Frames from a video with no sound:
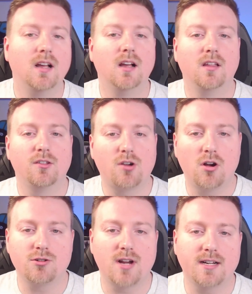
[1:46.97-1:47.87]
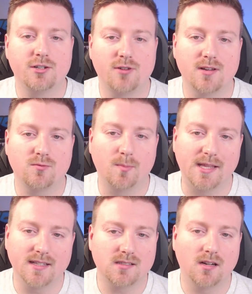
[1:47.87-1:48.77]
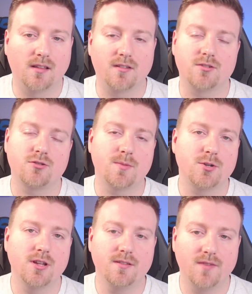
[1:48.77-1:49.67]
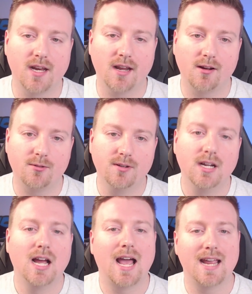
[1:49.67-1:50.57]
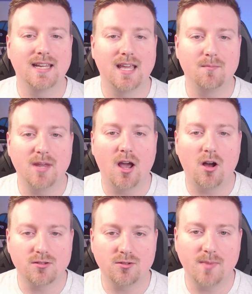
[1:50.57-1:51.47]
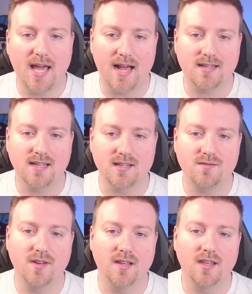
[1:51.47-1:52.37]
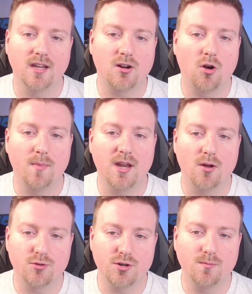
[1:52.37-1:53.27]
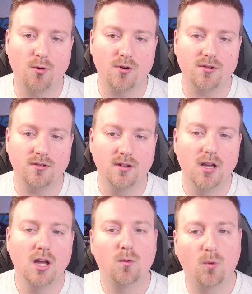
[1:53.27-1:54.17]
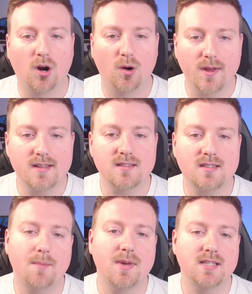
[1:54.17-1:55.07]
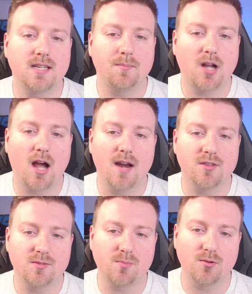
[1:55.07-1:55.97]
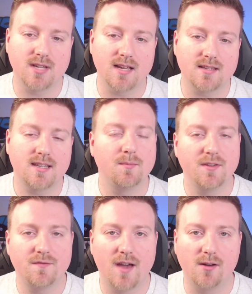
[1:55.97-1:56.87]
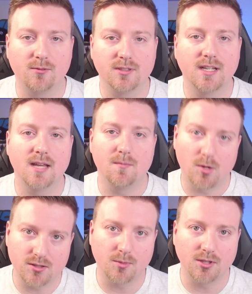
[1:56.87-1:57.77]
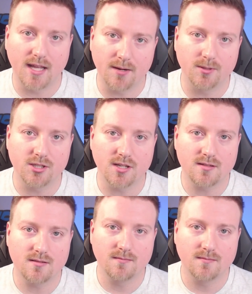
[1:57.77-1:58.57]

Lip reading: The contract address will be listed in the description of the video and can also be accessed via the ECOMI Notion portal, where a written step-by-step guide of this process can be found in multiple languages.